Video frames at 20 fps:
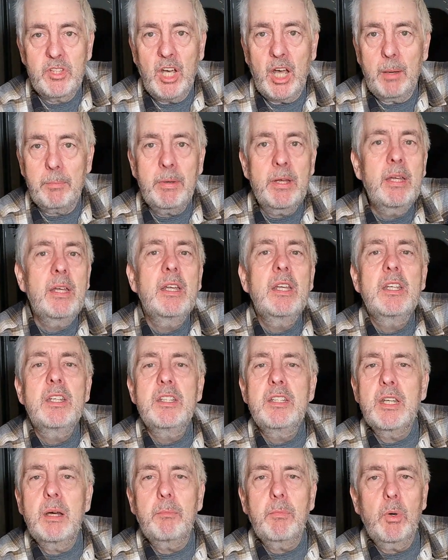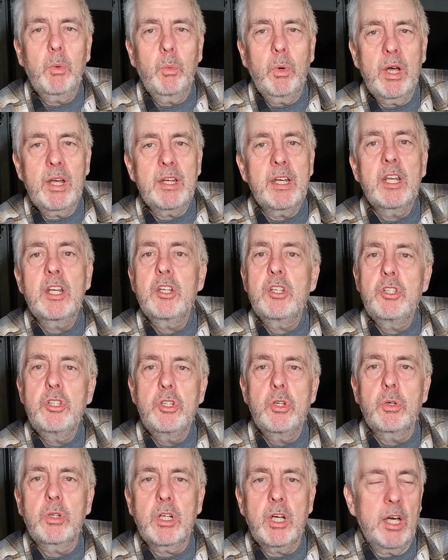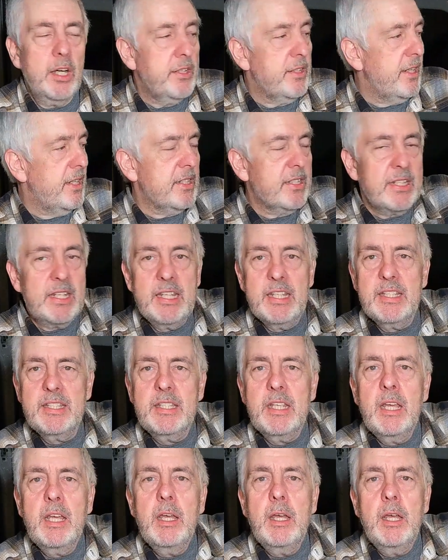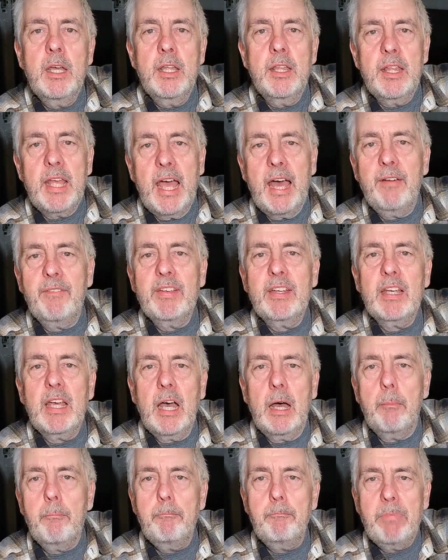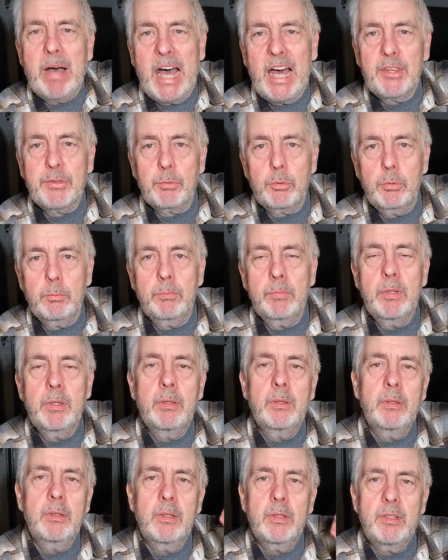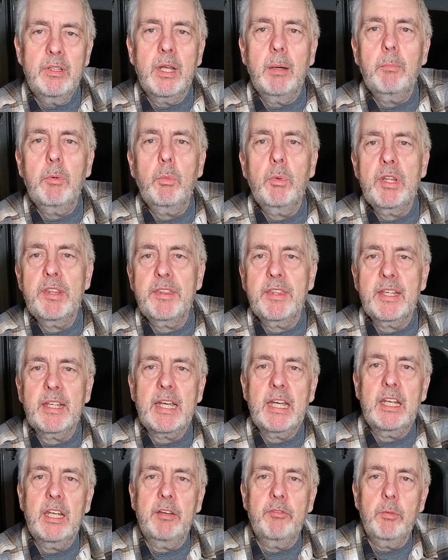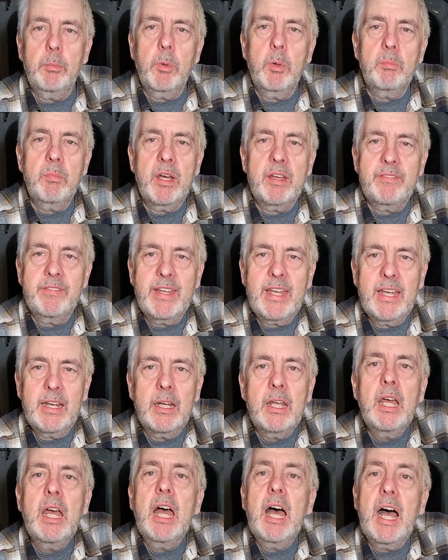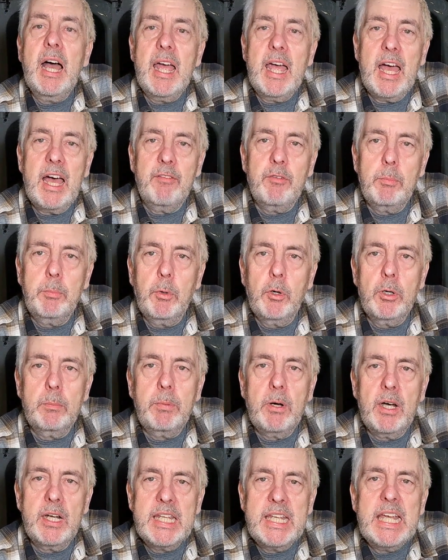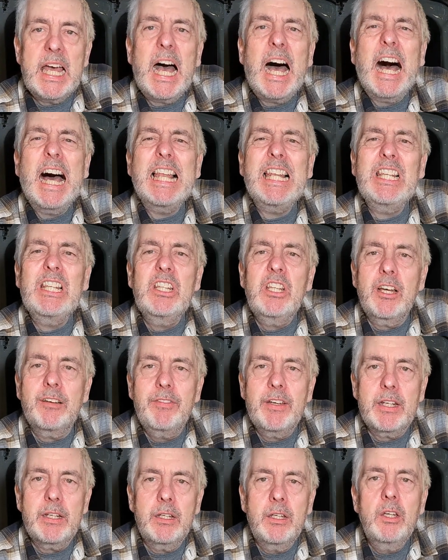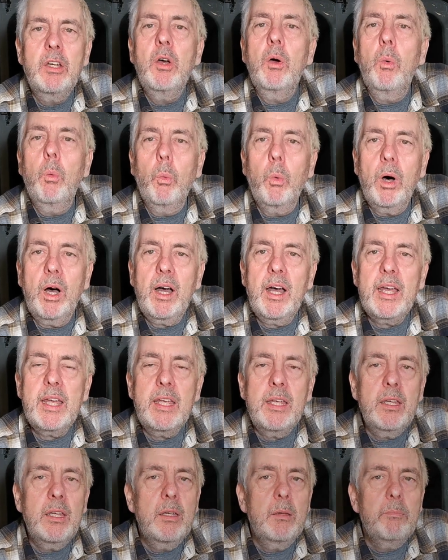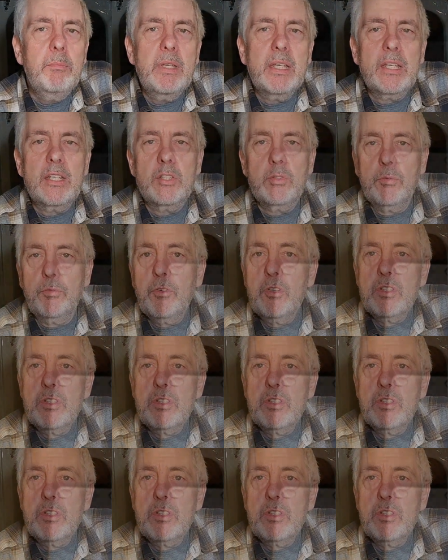top. Number 1, no contest, is having a bathroom. Number 1 thing I love about my van. I have a porta potty. I love it. Why? Because